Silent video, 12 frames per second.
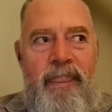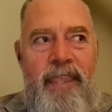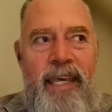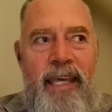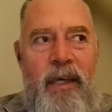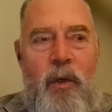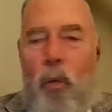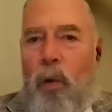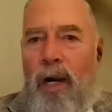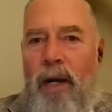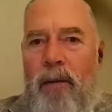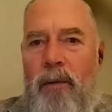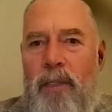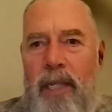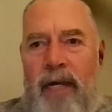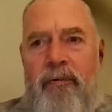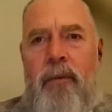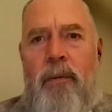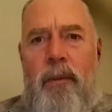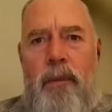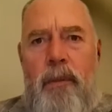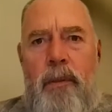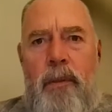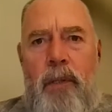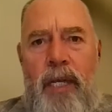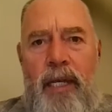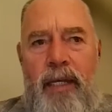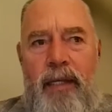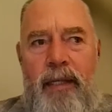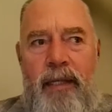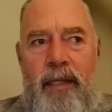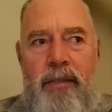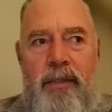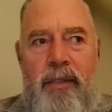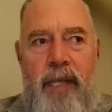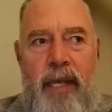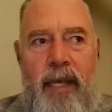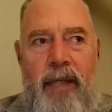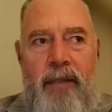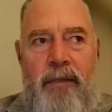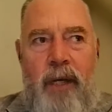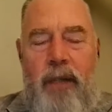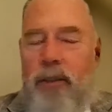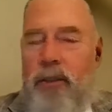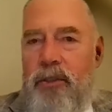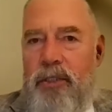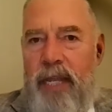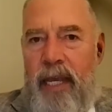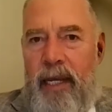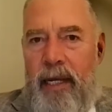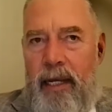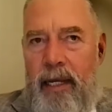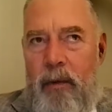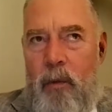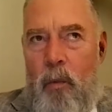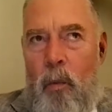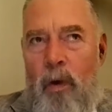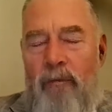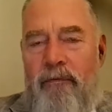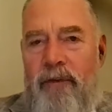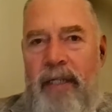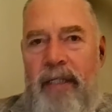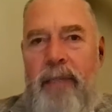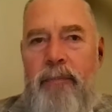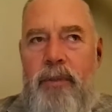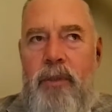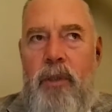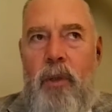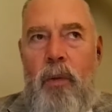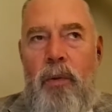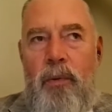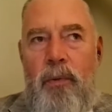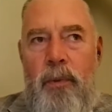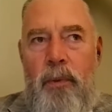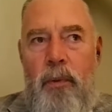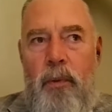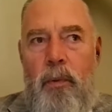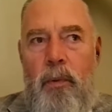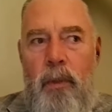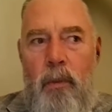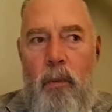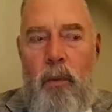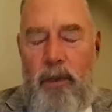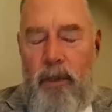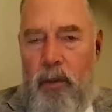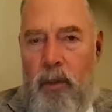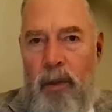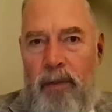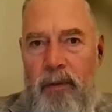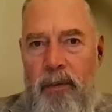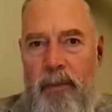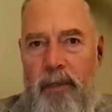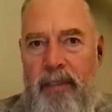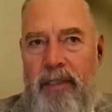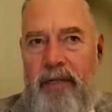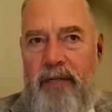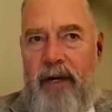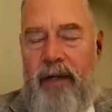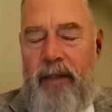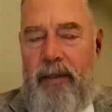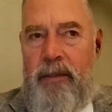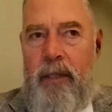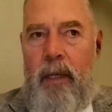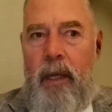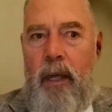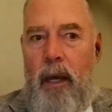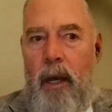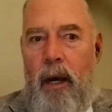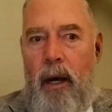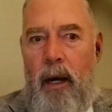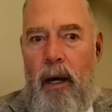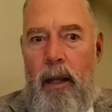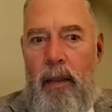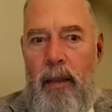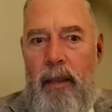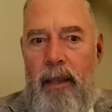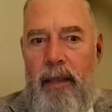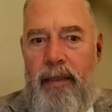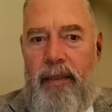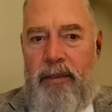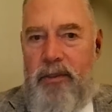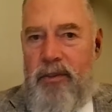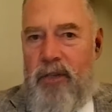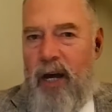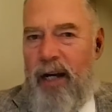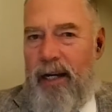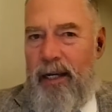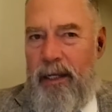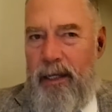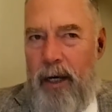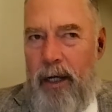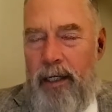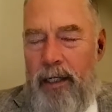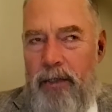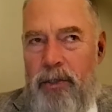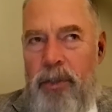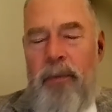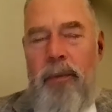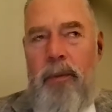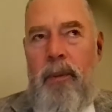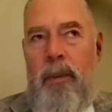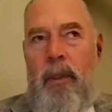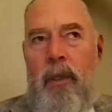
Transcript: The ground level looking at this is understanding what victims go through when they're going through domestic violence. This is not a gun issue.